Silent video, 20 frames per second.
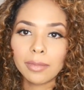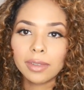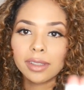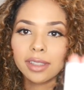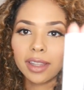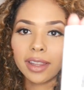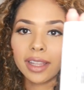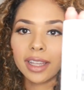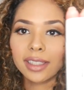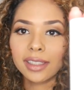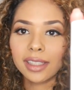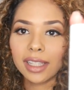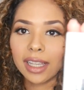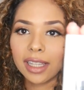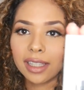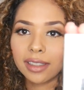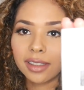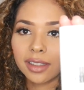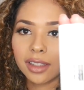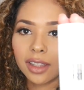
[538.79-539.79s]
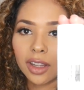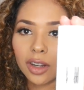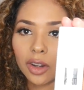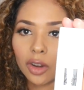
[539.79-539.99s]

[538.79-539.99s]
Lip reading: So this is the